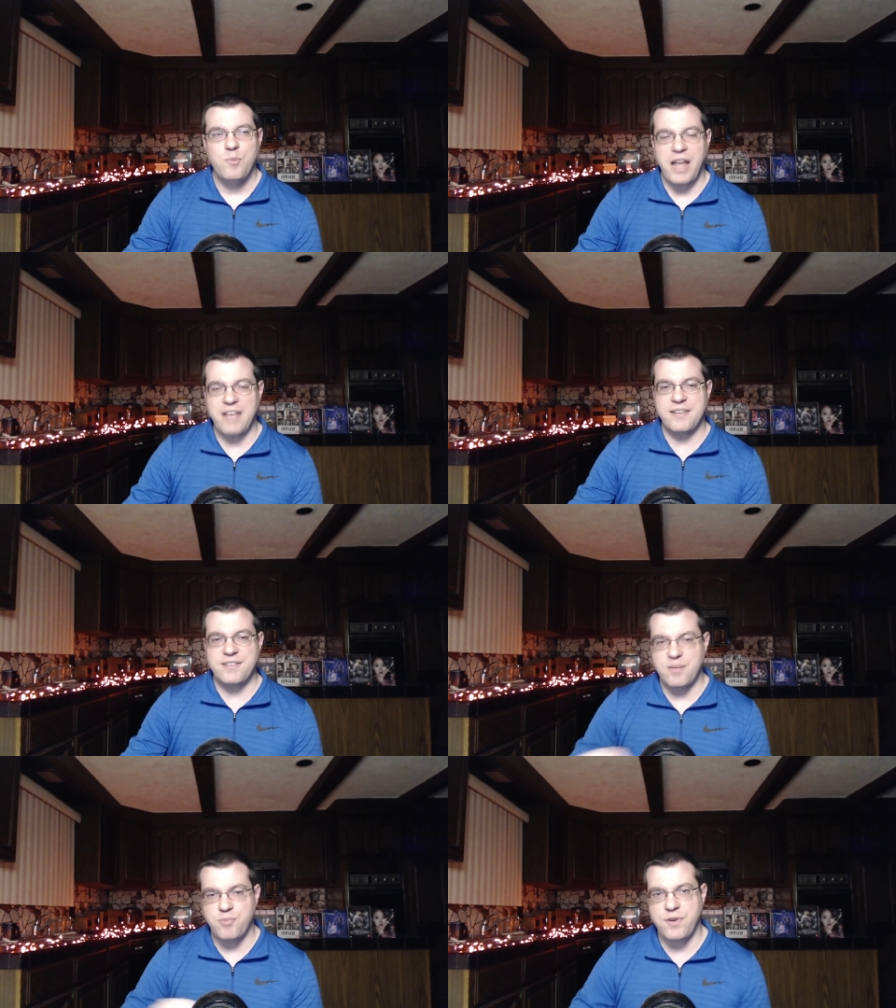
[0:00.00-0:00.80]
But as I
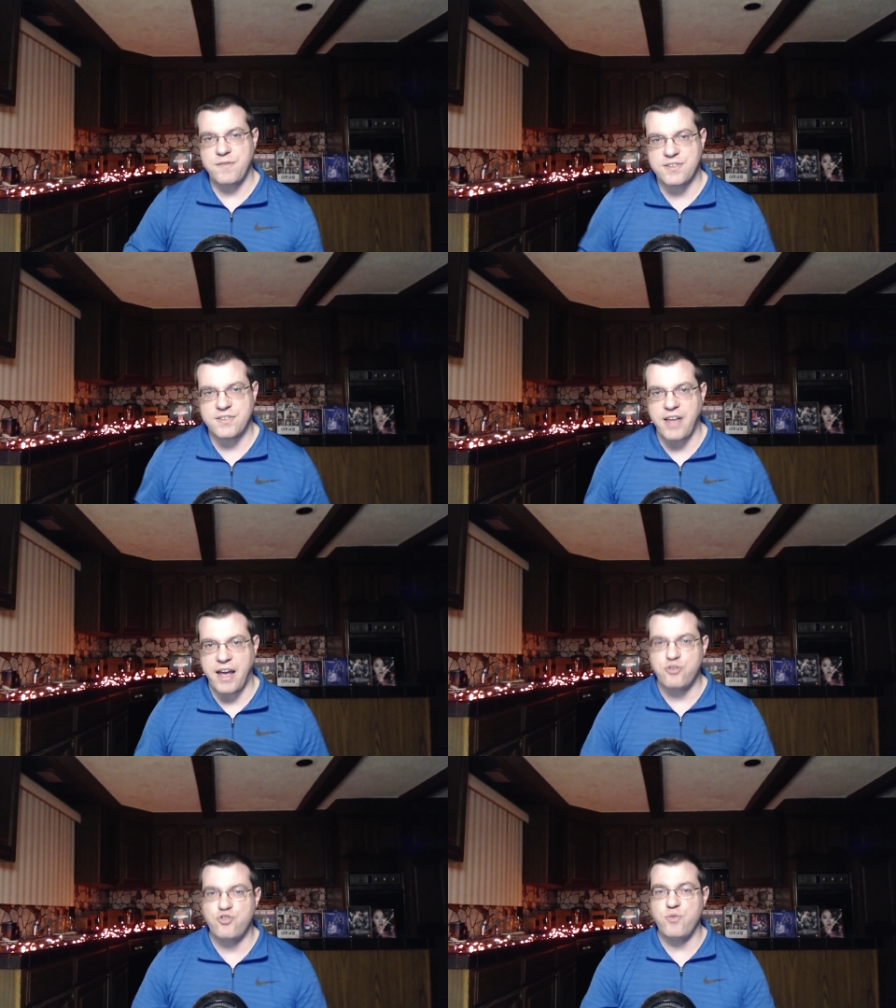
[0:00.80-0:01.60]
said previously,
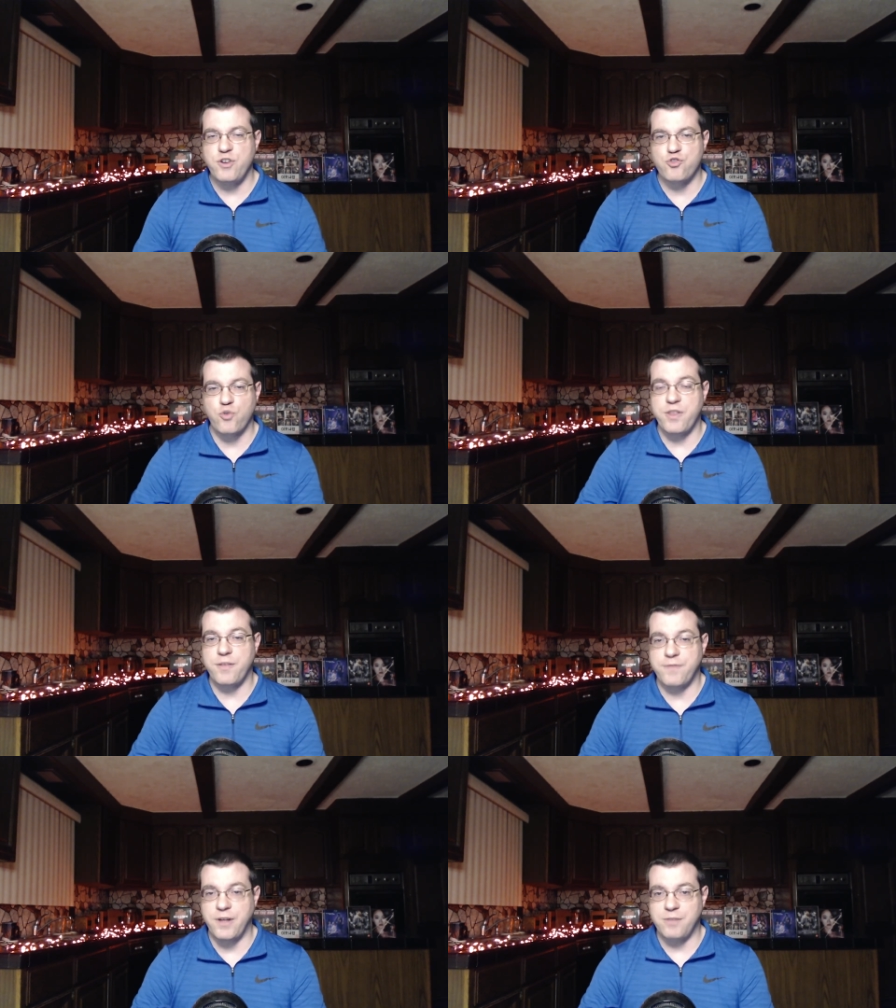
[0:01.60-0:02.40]
I do enjoy the
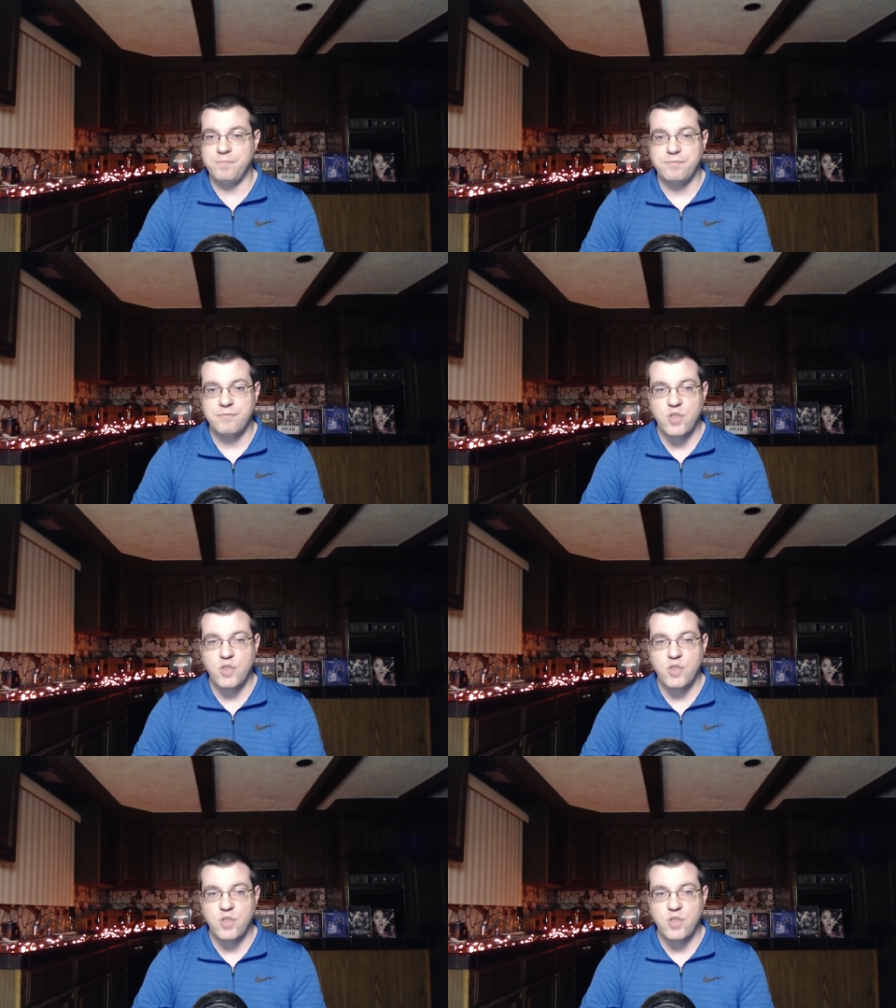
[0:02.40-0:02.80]
film.